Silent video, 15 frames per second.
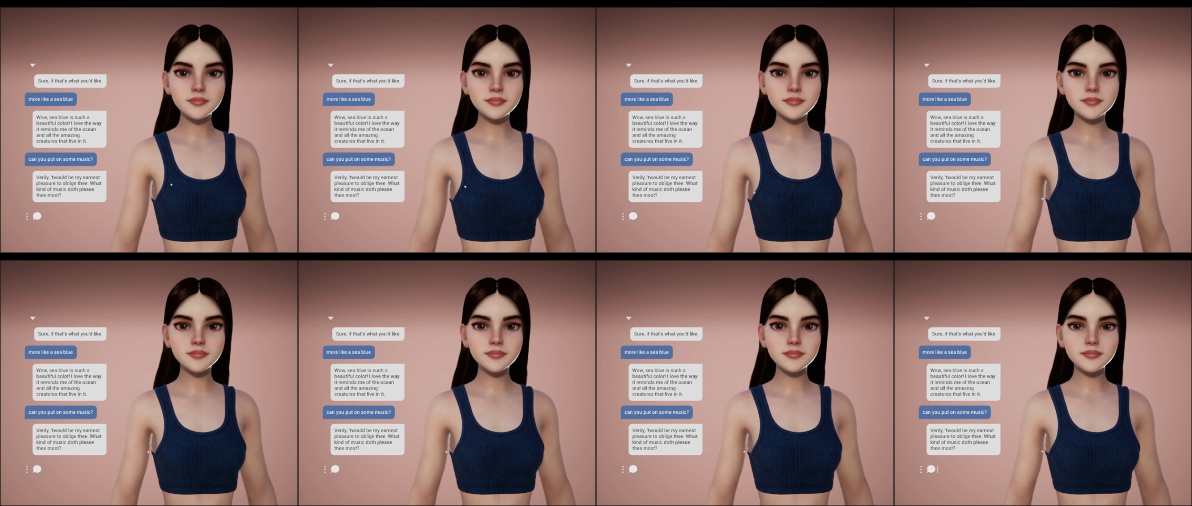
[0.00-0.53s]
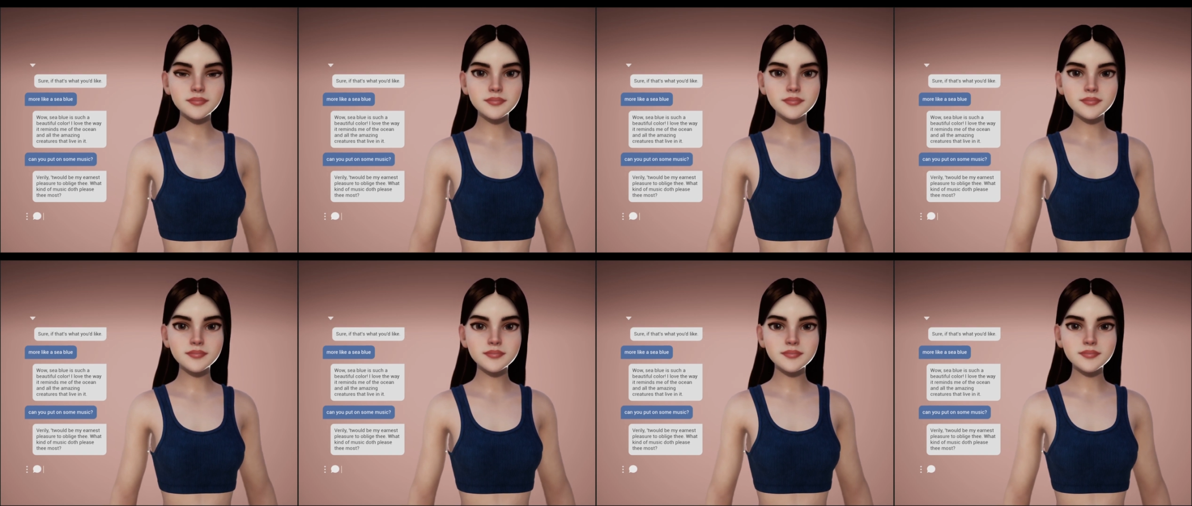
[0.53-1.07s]

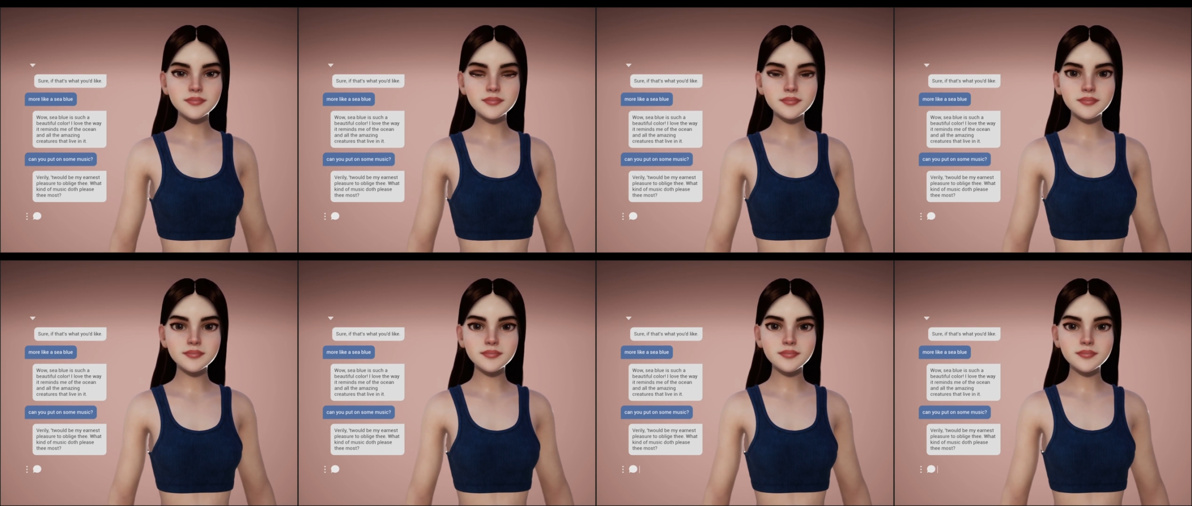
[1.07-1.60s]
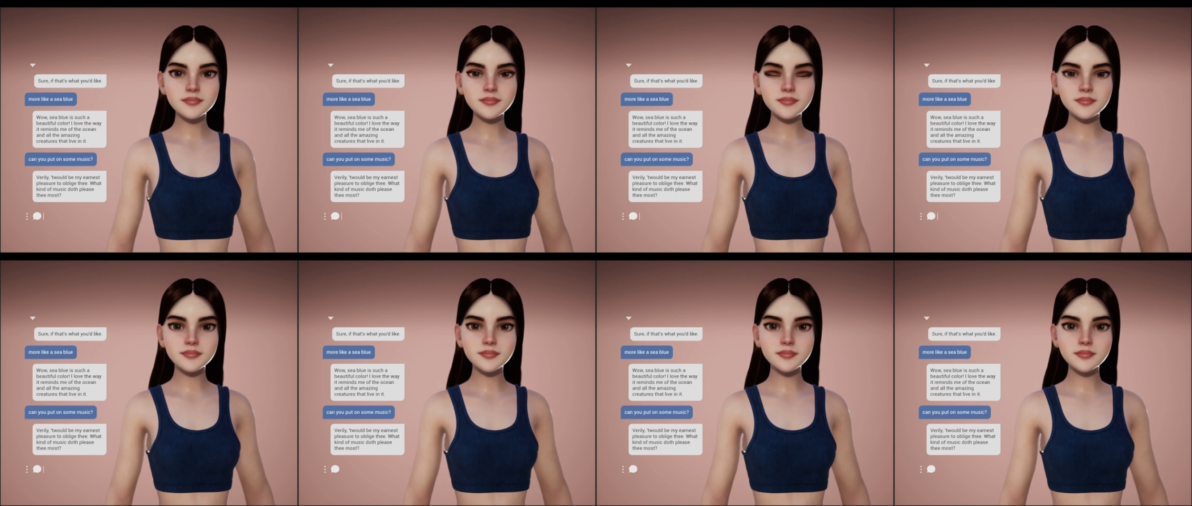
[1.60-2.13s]

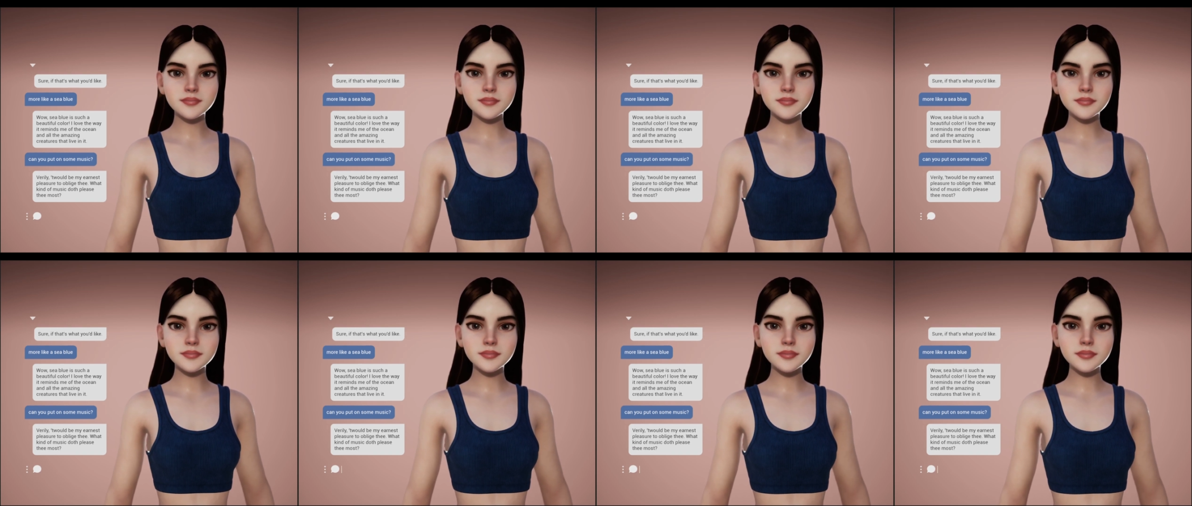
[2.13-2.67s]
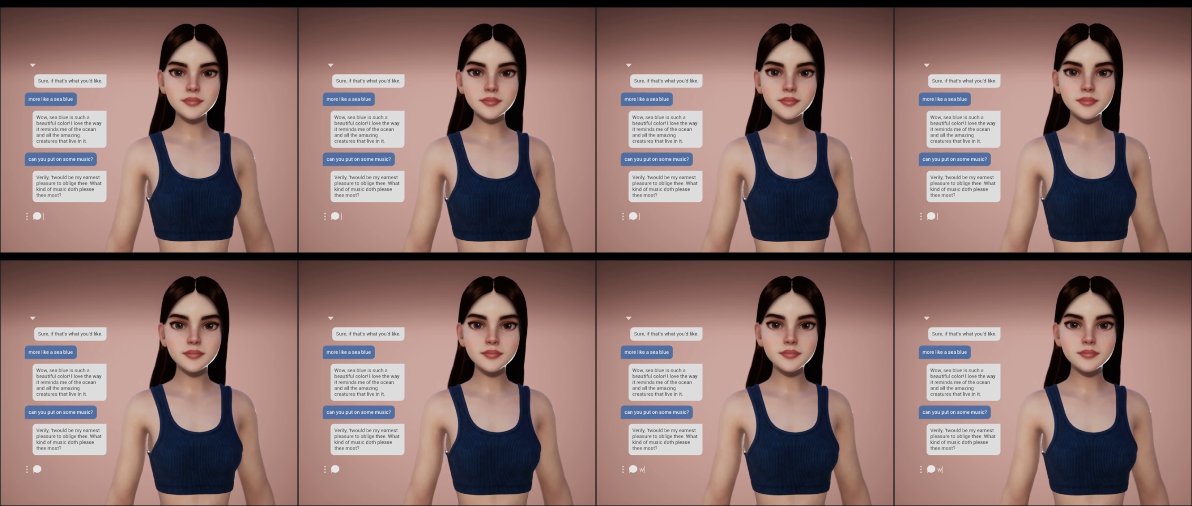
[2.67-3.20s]

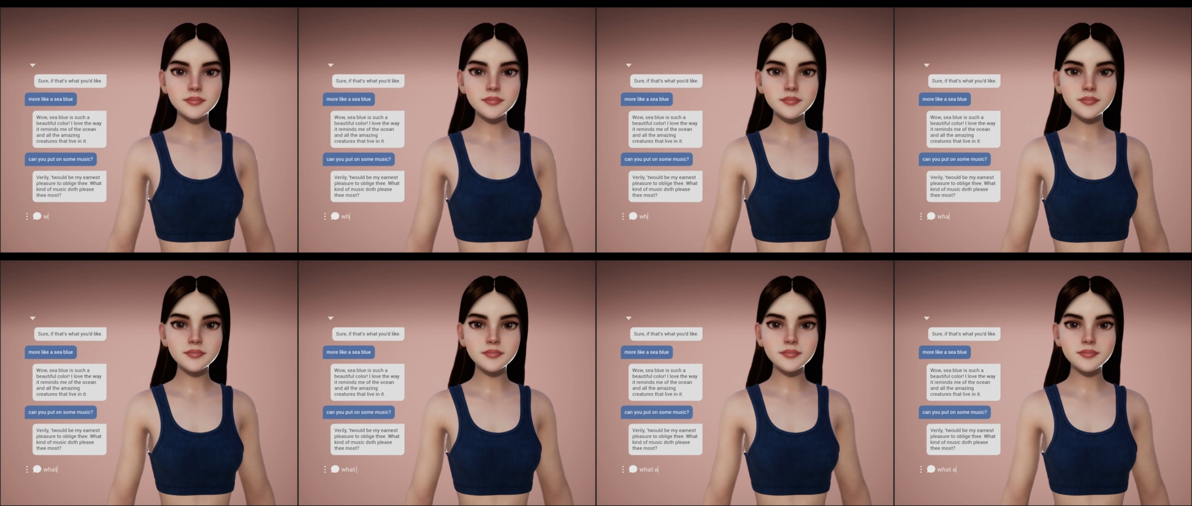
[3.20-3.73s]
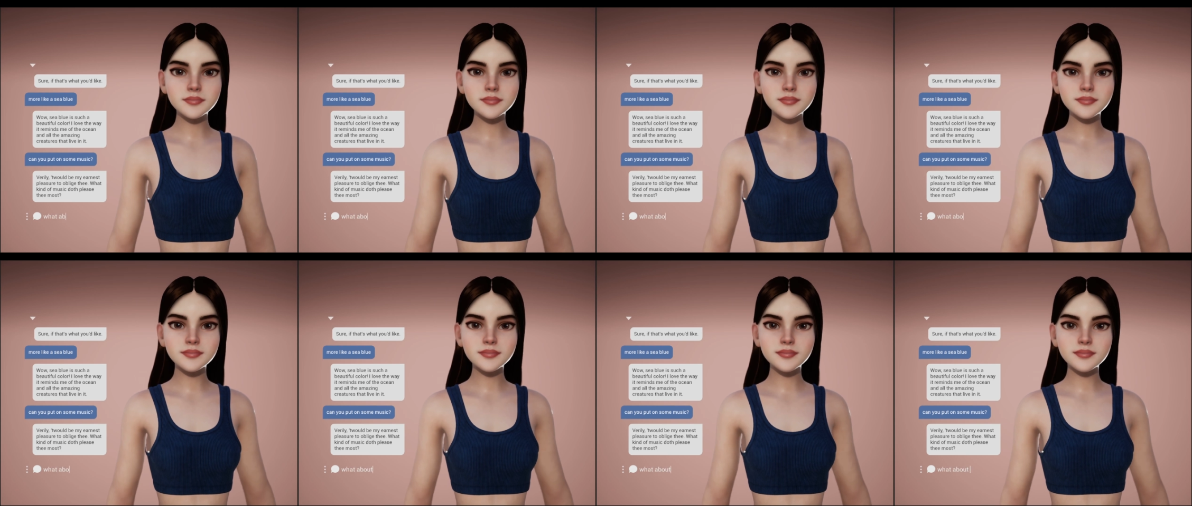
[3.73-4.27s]

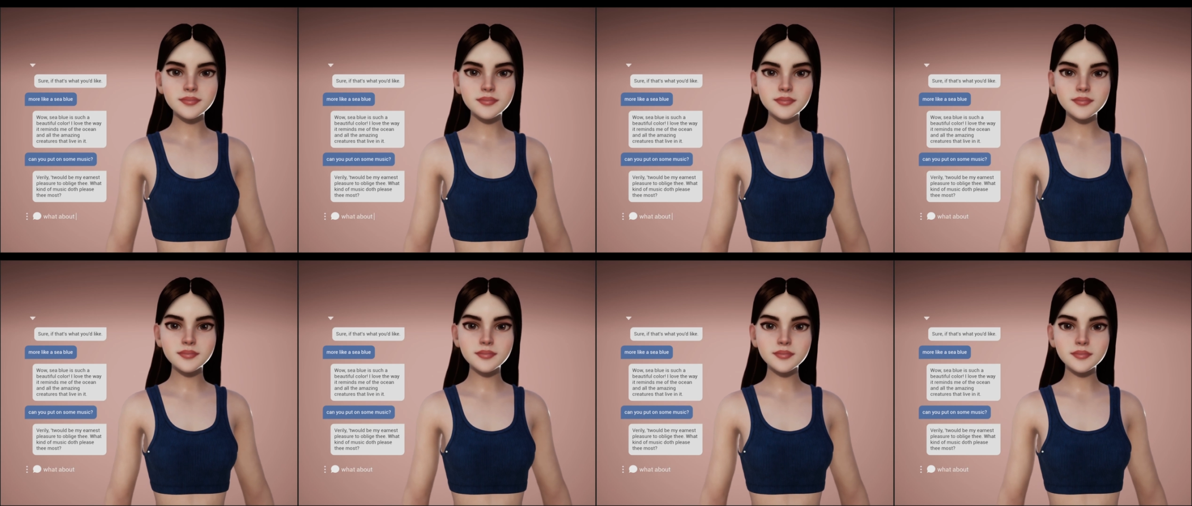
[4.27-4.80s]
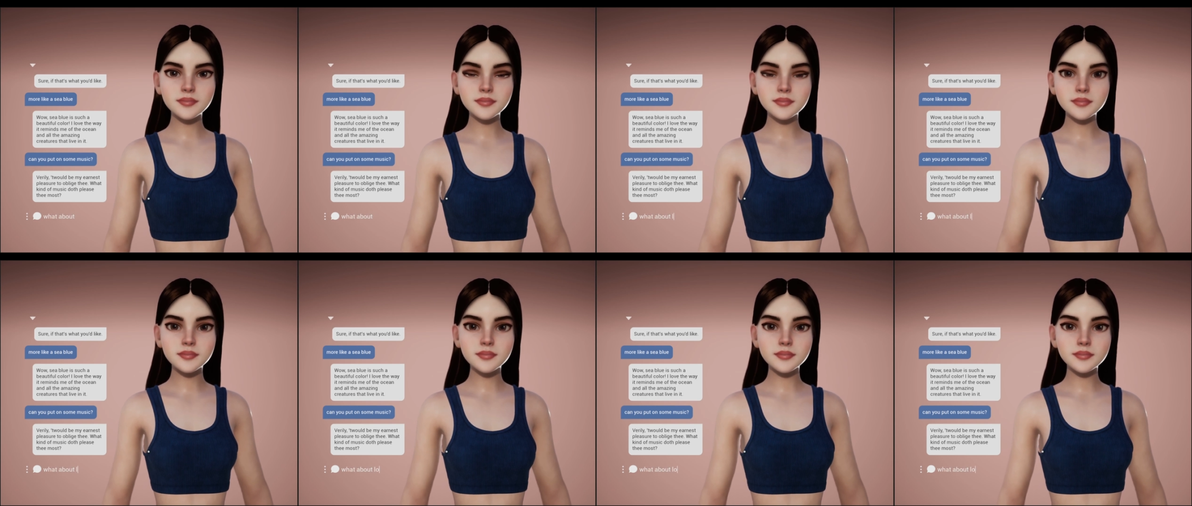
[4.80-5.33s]

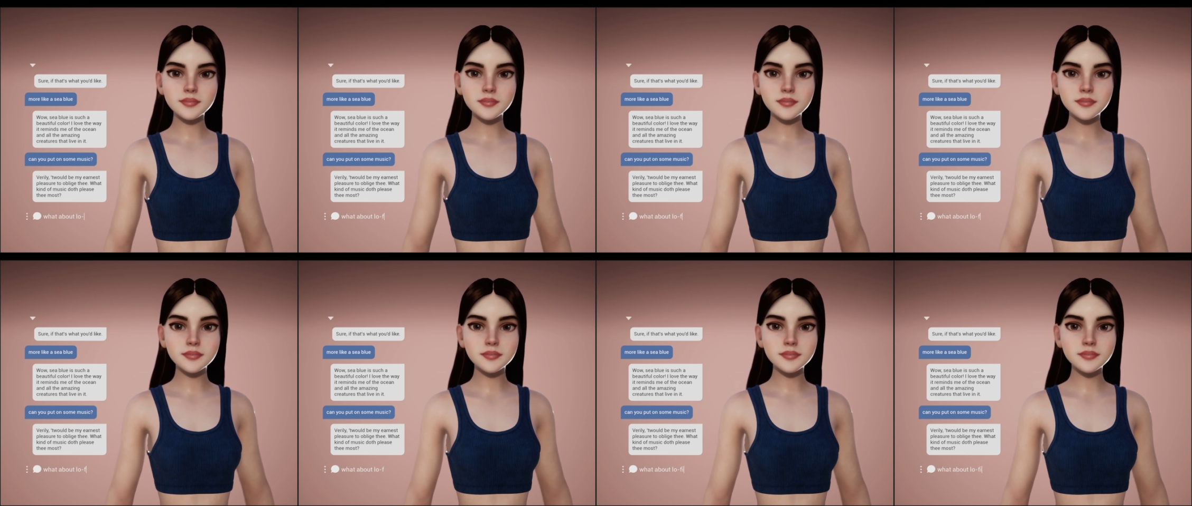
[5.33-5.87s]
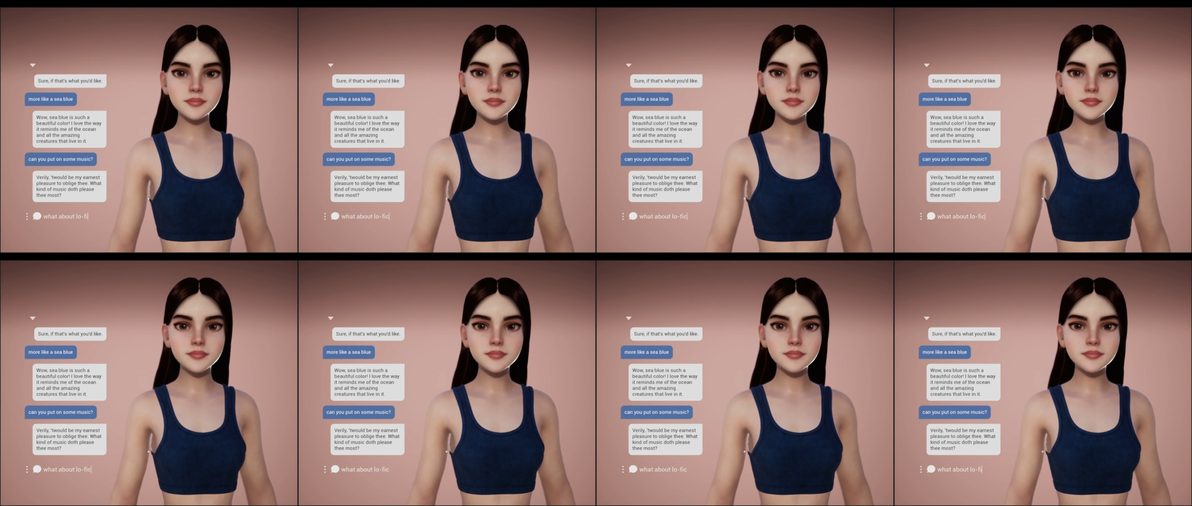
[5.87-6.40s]

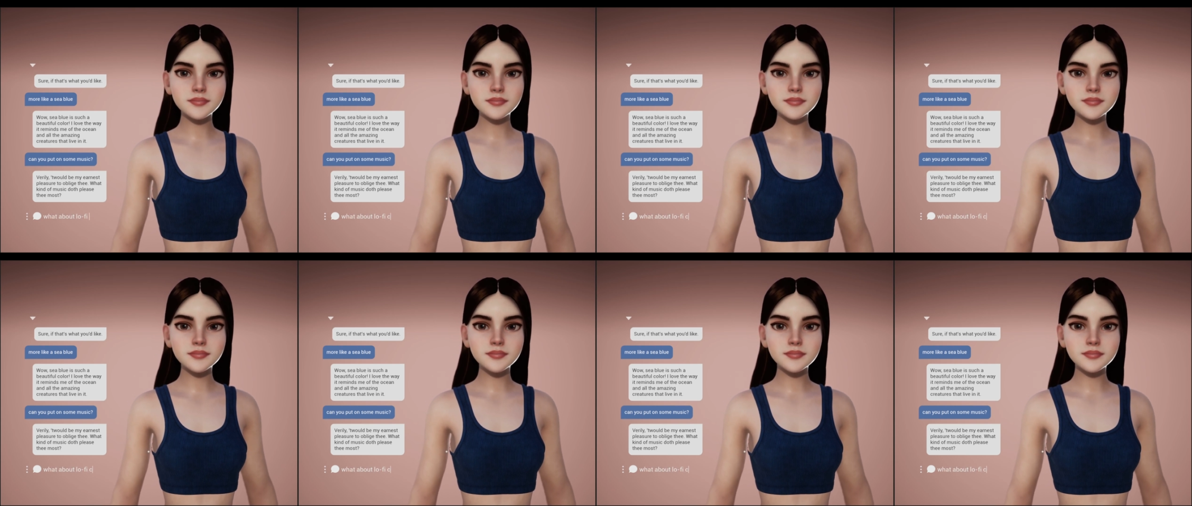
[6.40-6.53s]
(no one is talking)